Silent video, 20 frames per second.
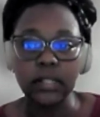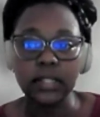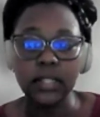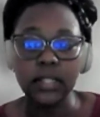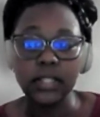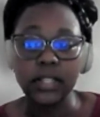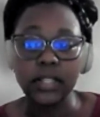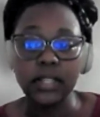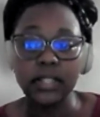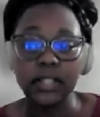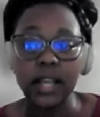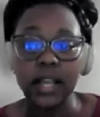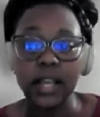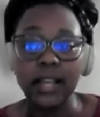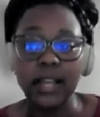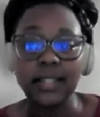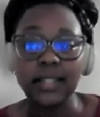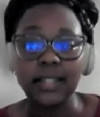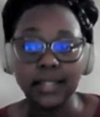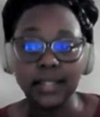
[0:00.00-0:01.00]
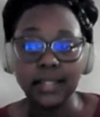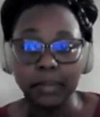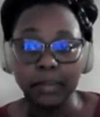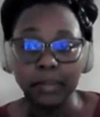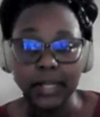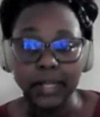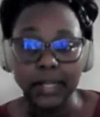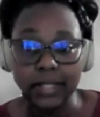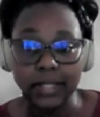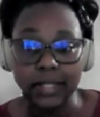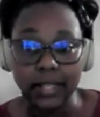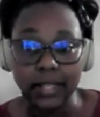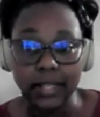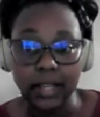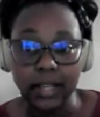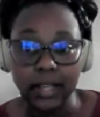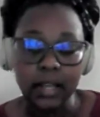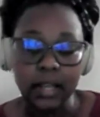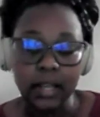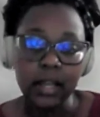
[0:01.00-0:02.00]
such as accessibility
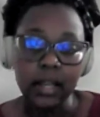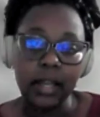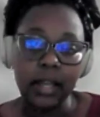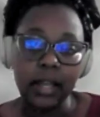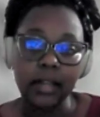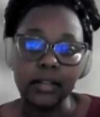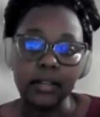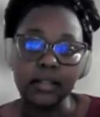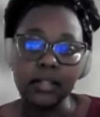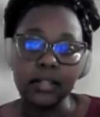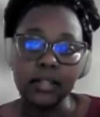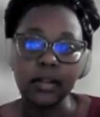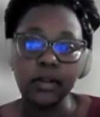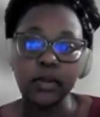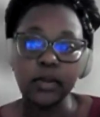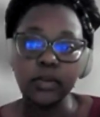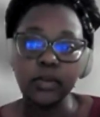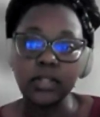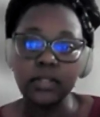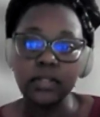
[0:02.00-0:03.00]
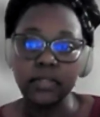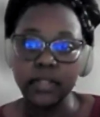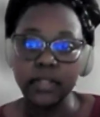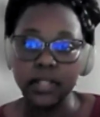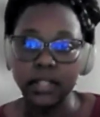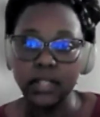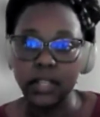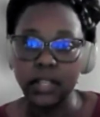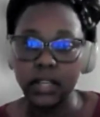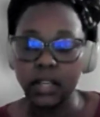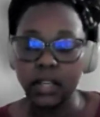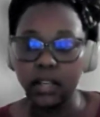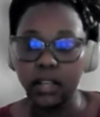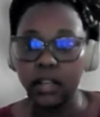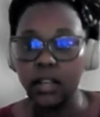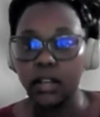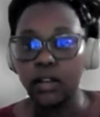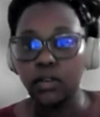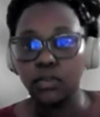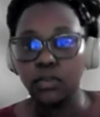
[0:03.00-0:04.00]
and
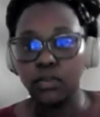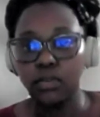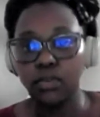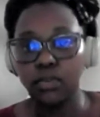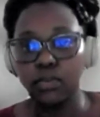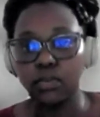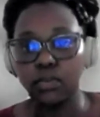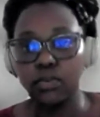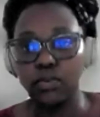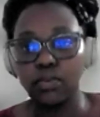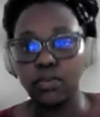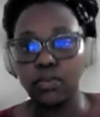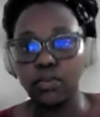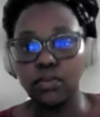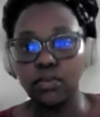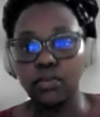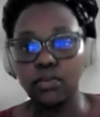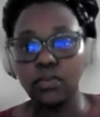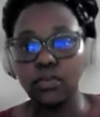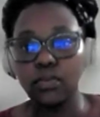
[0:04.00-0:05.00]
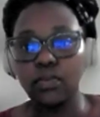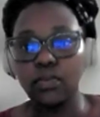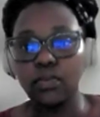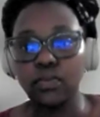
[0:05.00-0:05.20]
inclusivity to